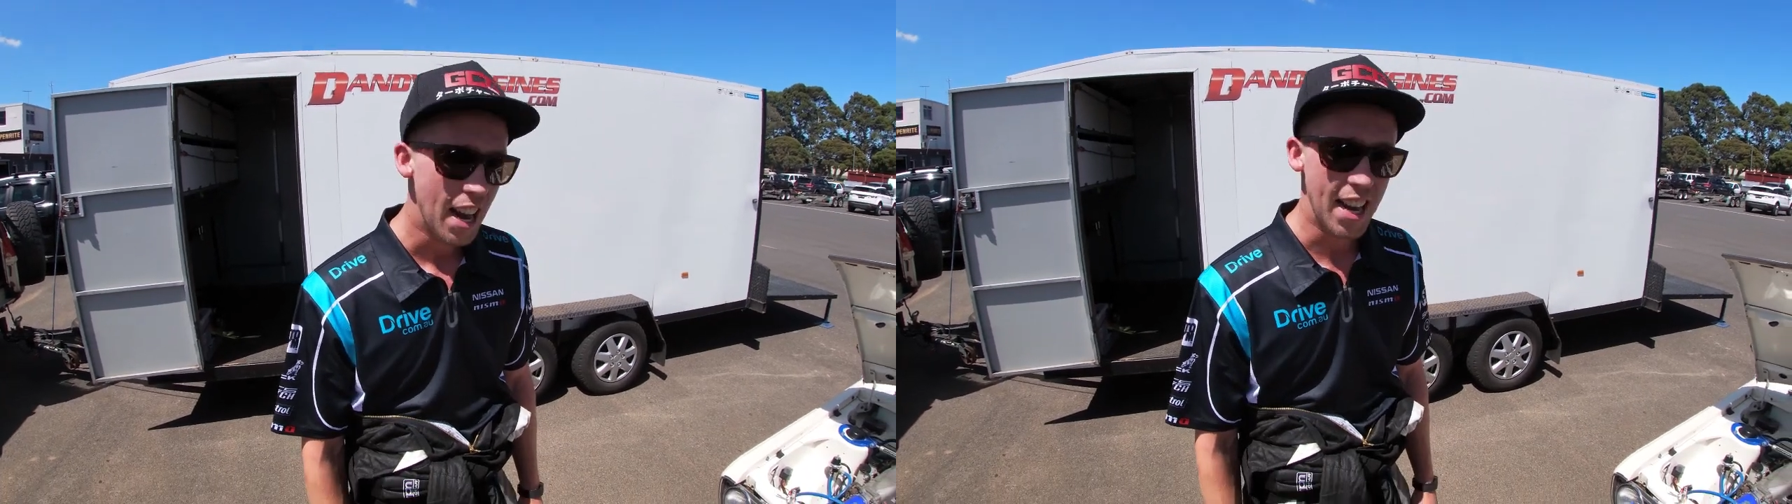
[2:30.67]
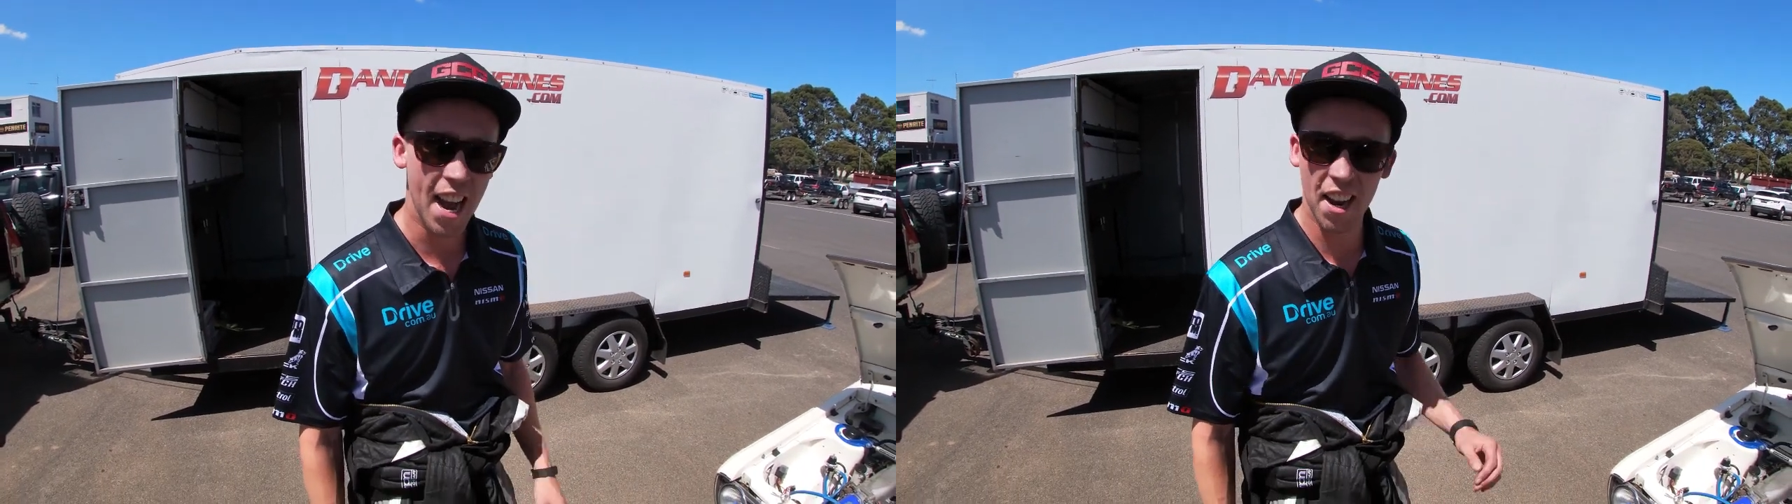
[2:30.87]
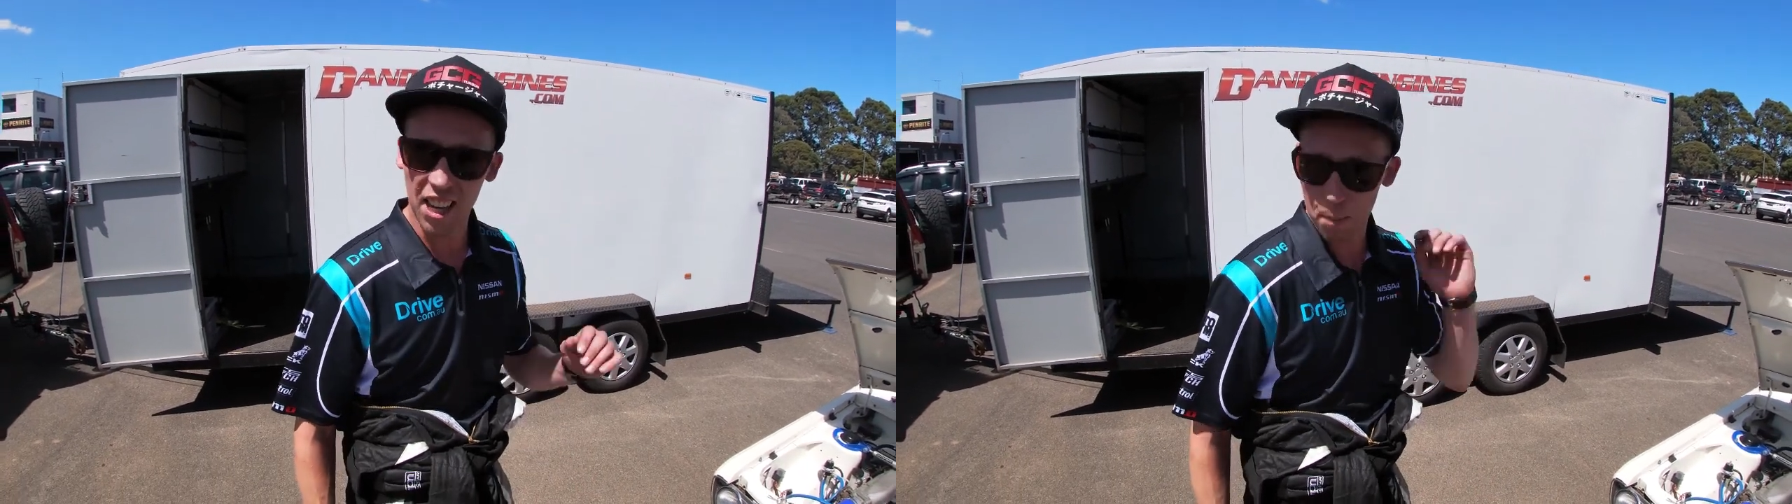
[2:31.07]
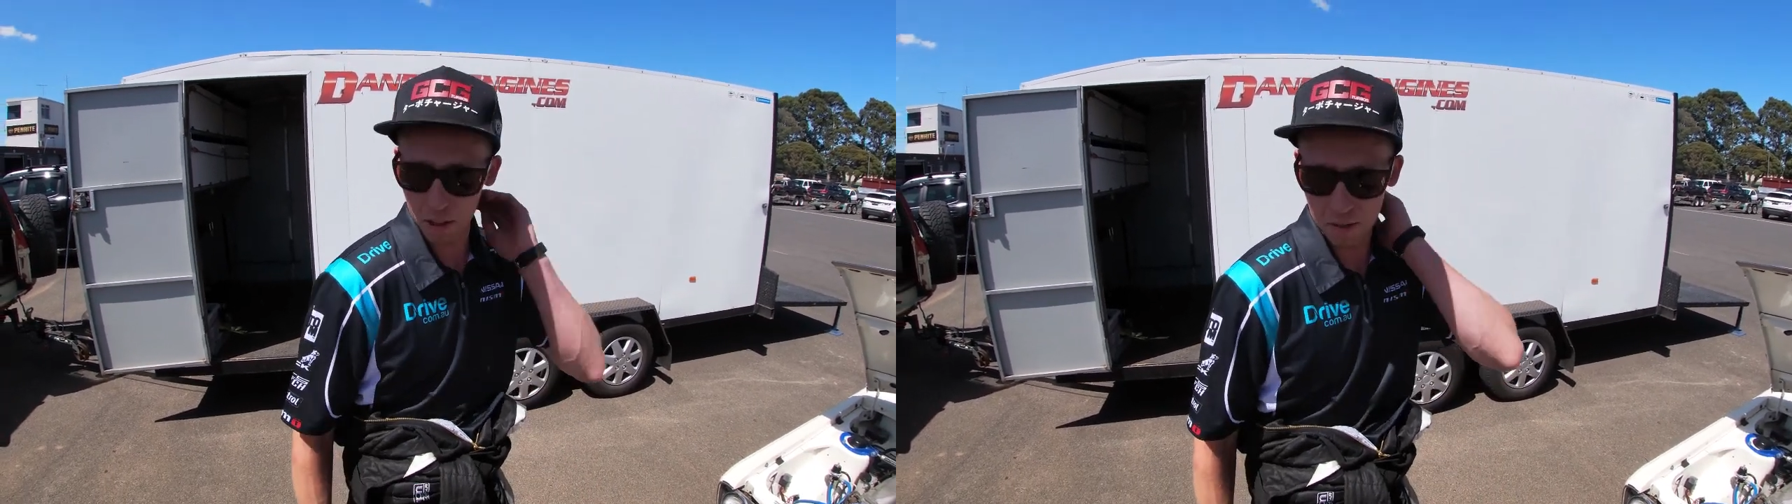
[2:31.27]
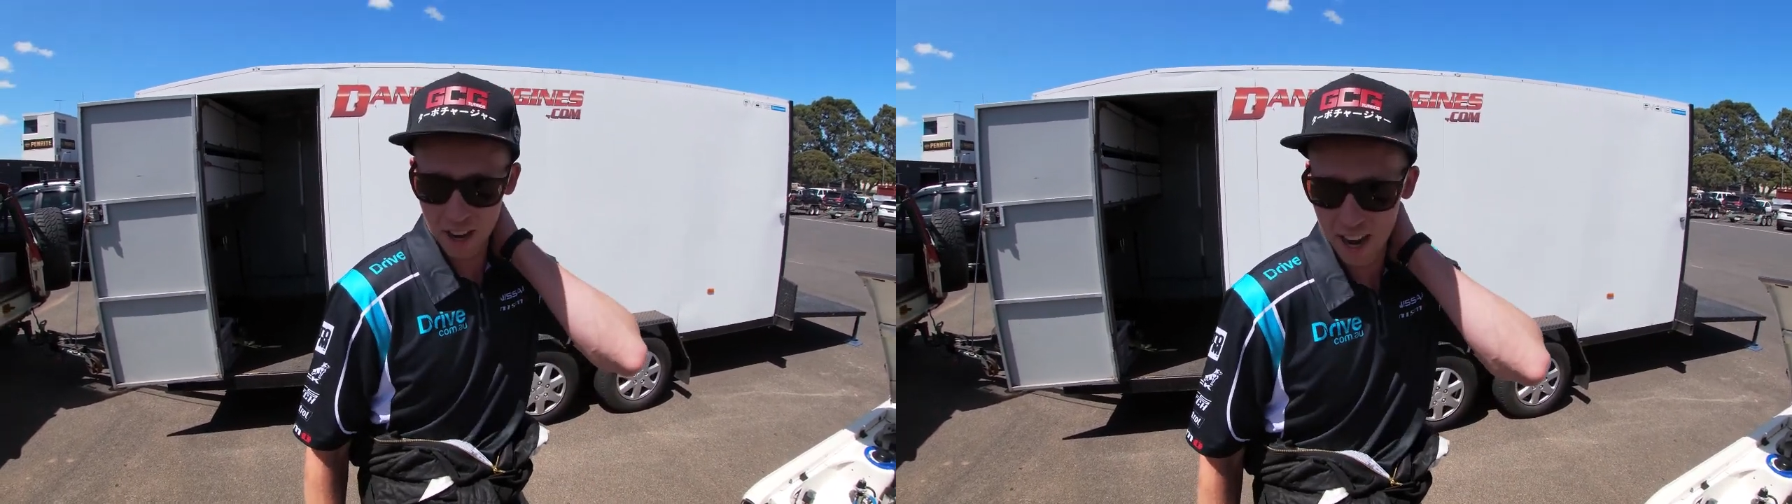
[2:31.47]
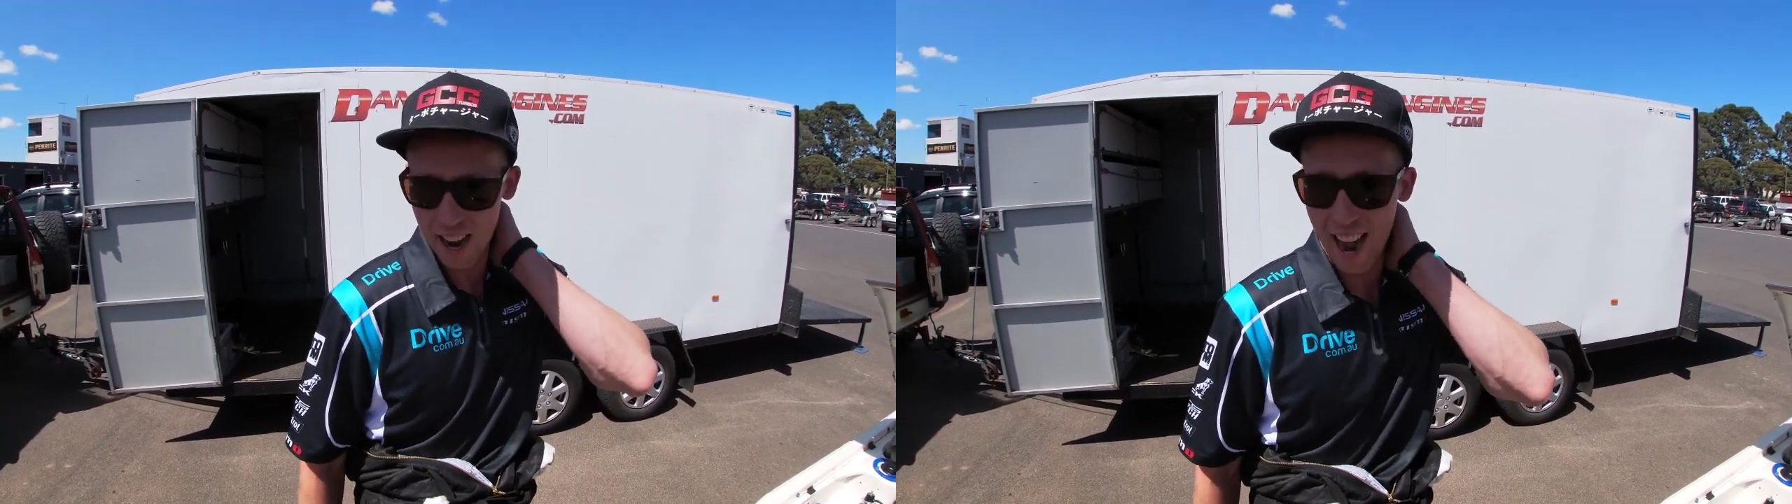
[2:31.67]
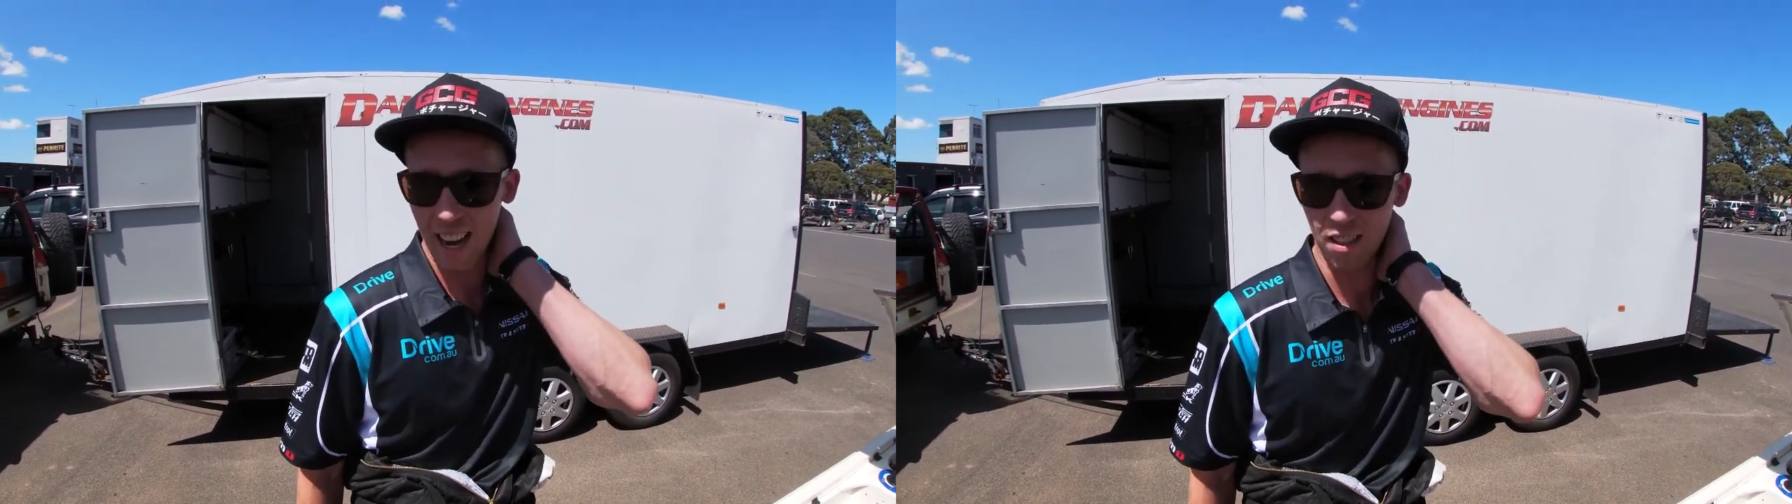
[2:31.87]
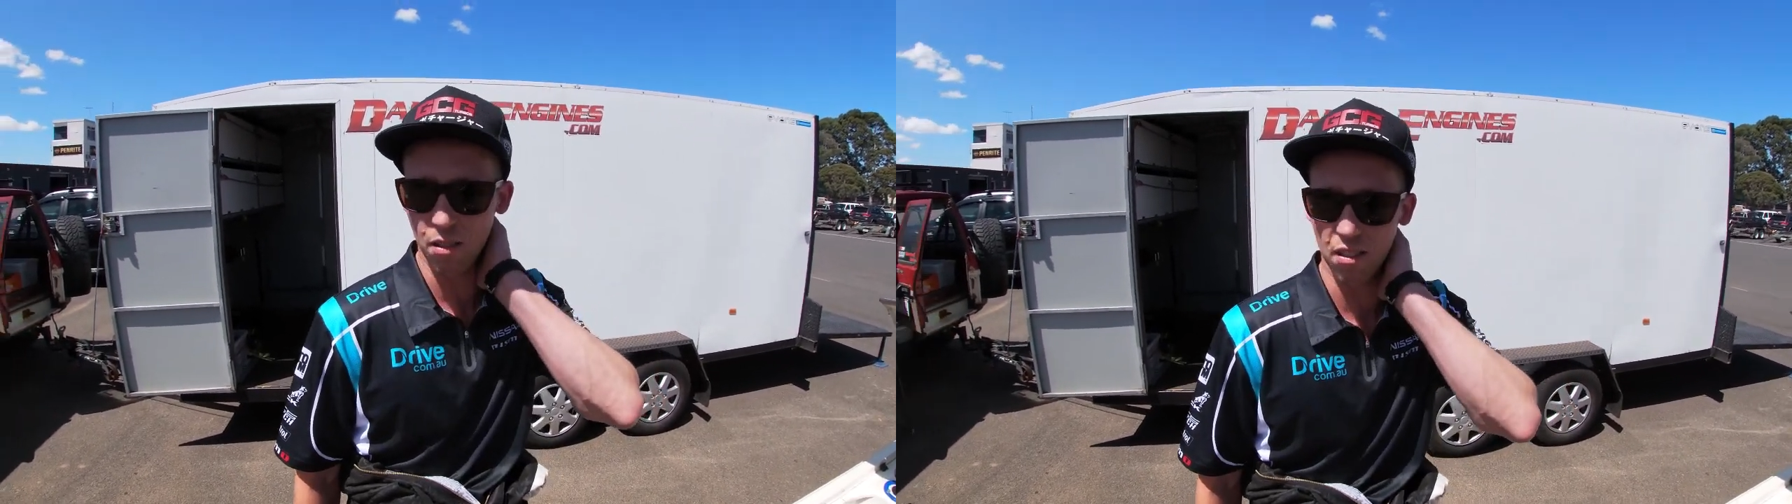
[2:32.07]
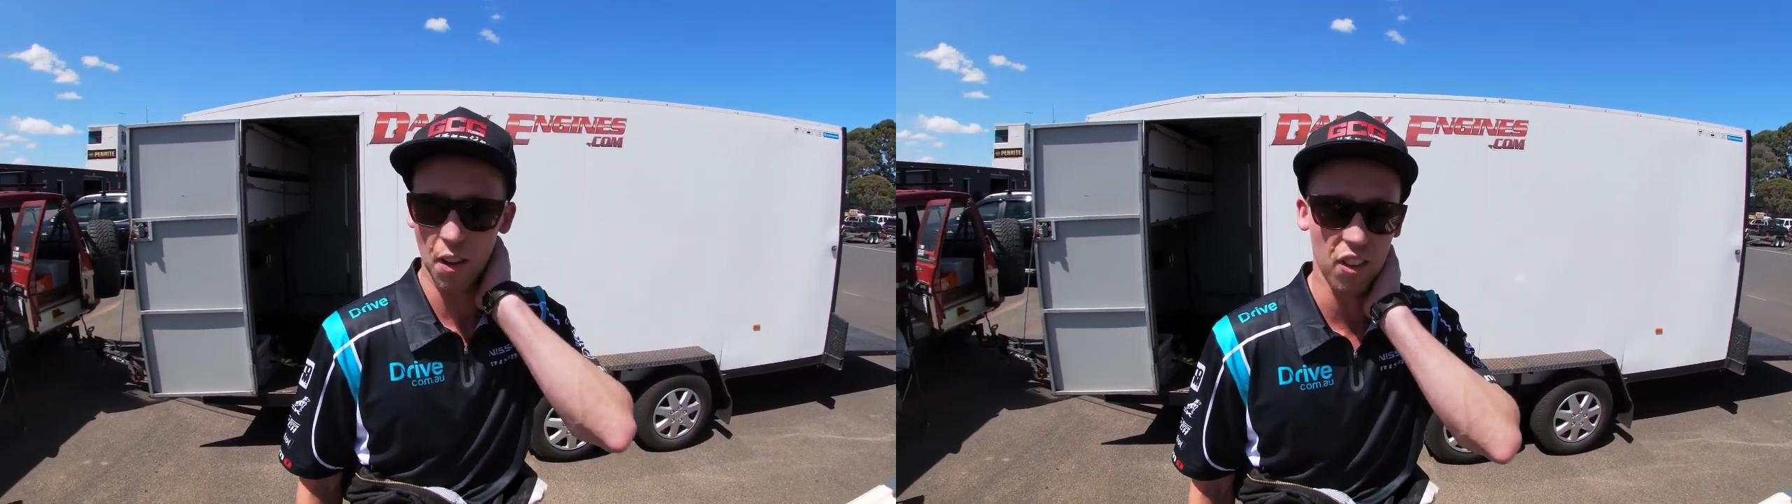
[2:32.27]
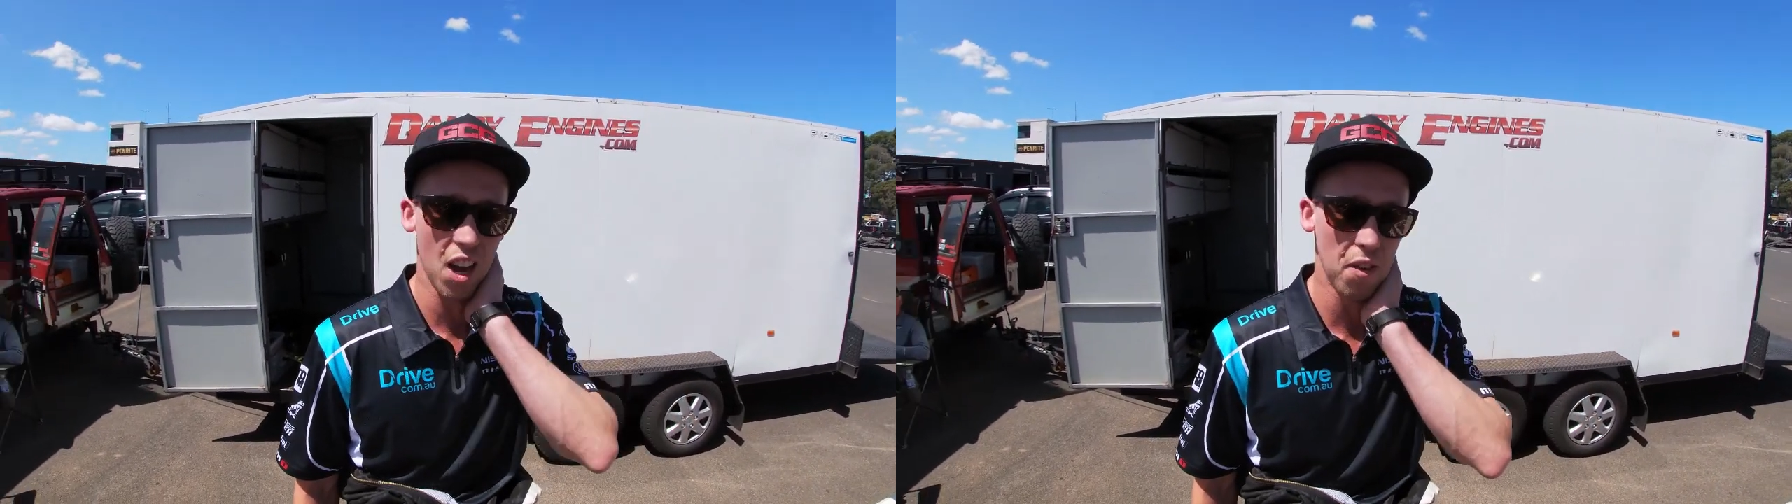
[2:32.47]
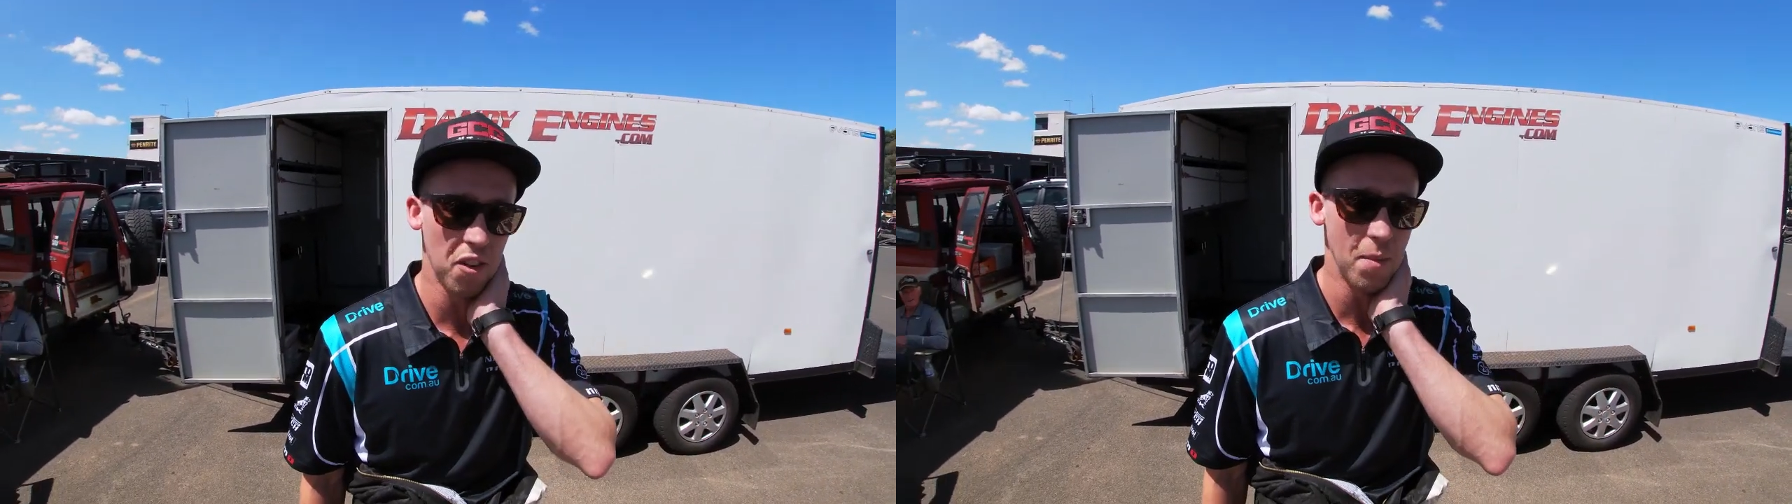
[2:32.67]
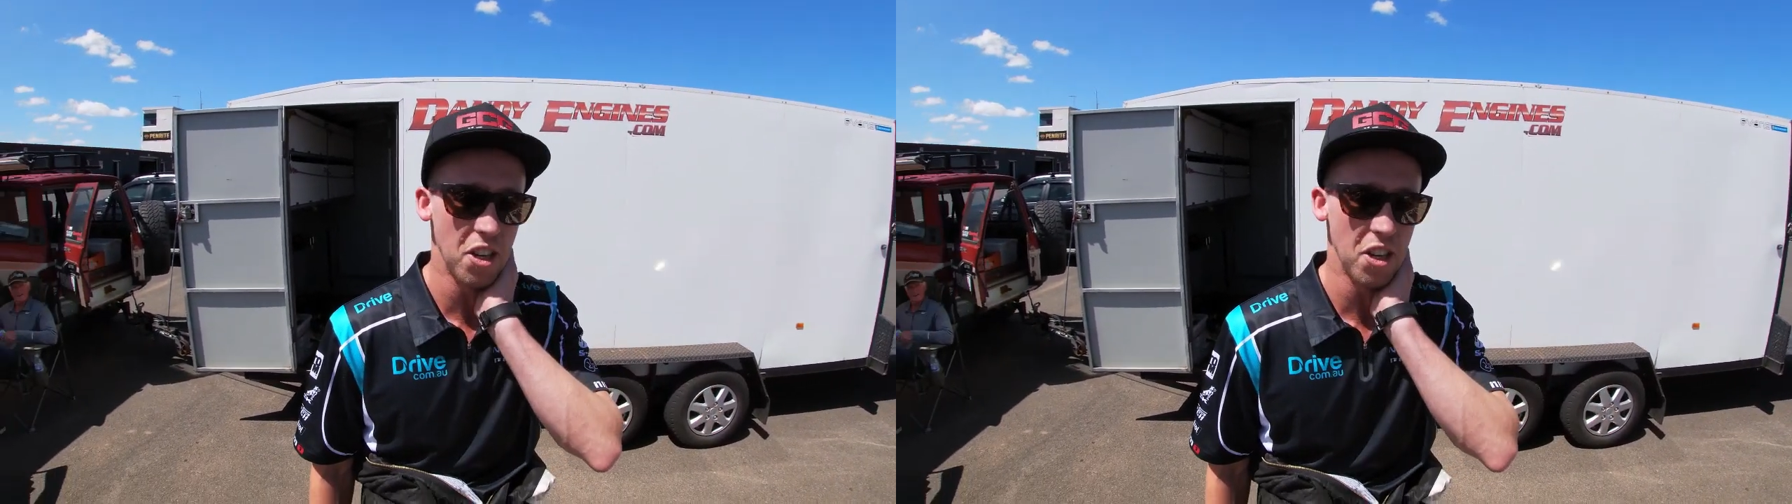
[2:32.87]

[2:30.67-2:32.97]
he had a couple of axles left over from